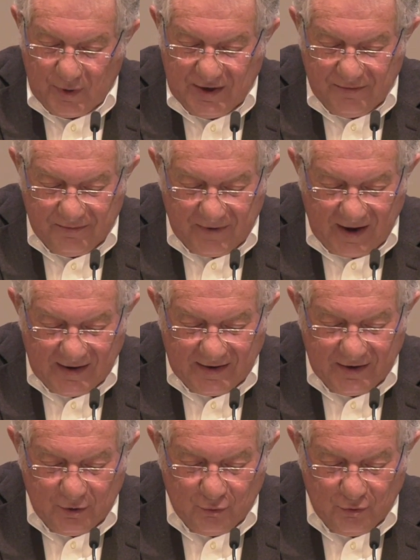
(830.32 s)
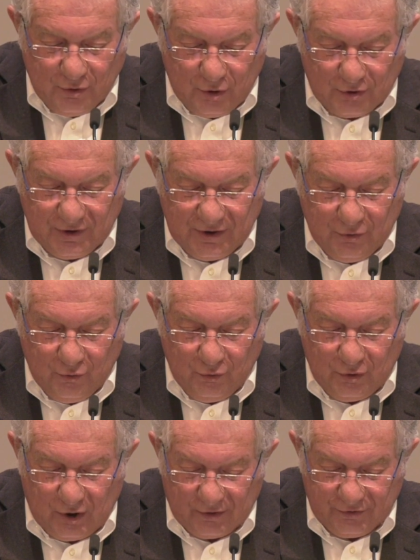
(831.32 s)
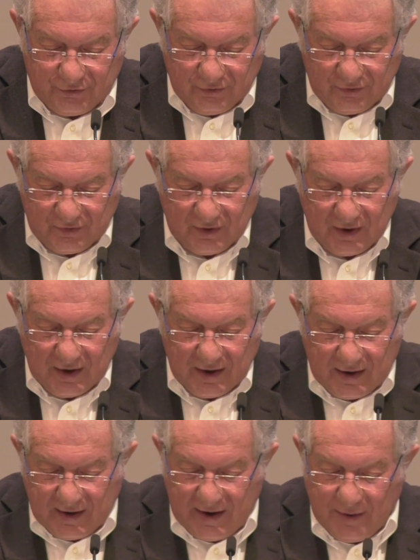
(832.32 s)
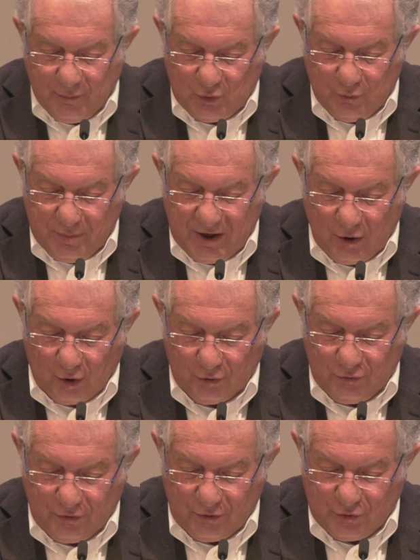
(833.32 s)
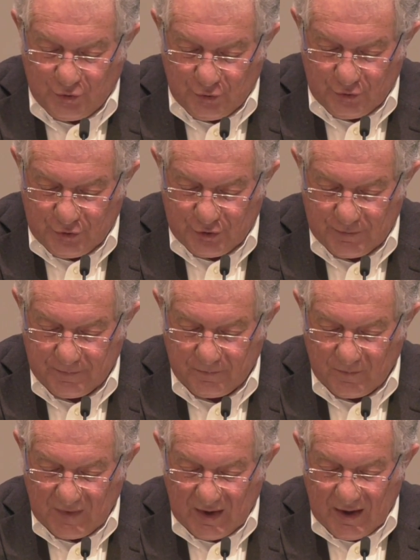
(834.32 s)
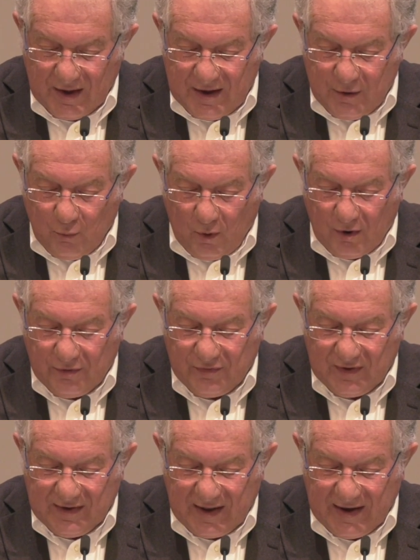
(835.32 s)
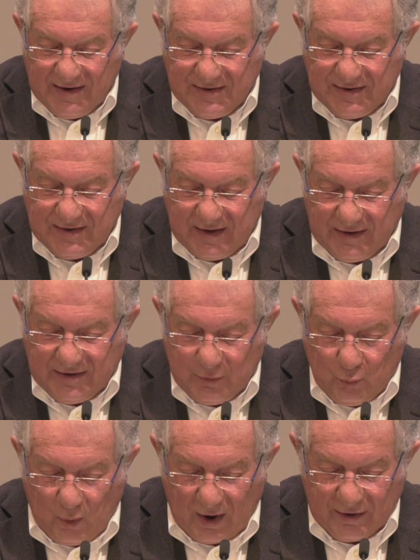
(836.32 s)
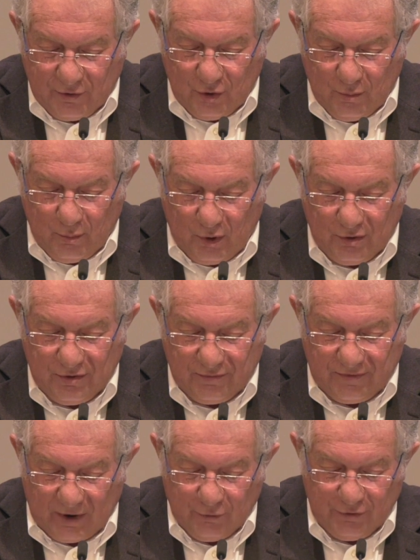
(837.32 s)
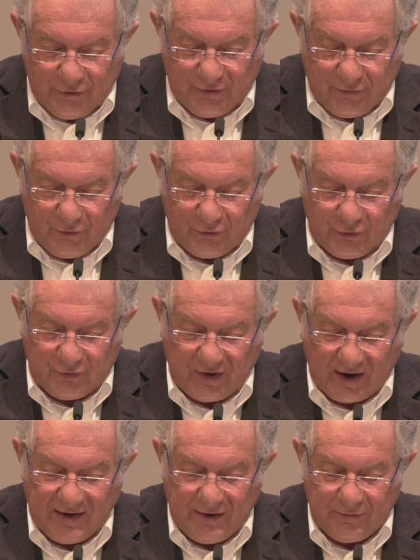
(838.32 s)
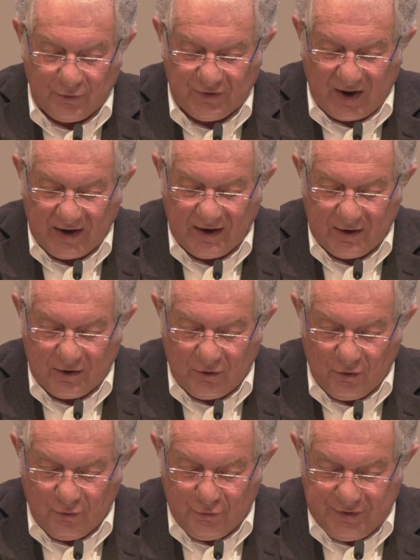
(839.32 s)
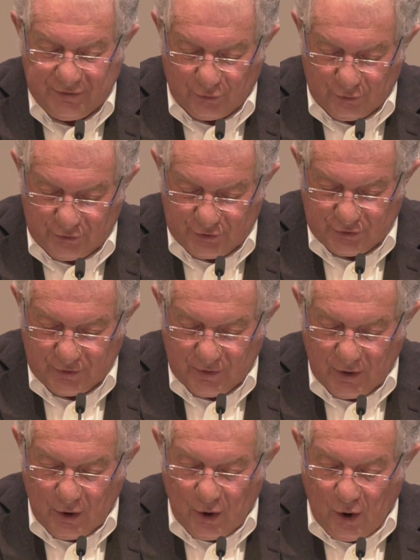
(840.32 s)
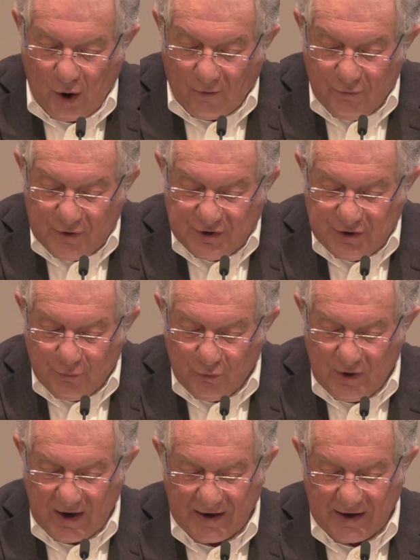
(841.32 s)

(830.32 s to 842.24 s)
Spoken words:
when he felt he could not in good conscience claim to belong to the Church. He was, in 1881, among the founders of the Society for Psychical Research, of which he would